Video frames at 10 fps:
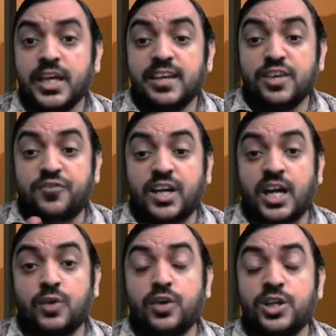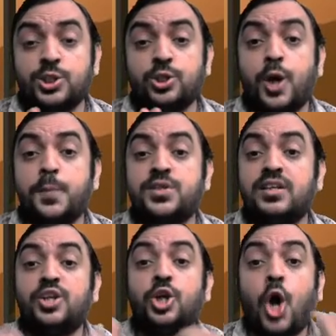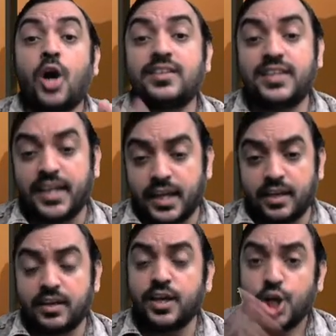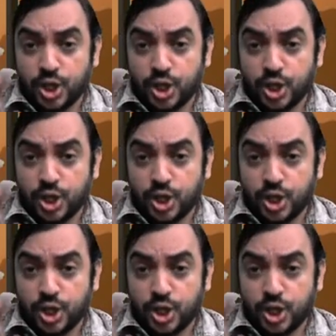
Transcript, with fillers: If conversion option not there,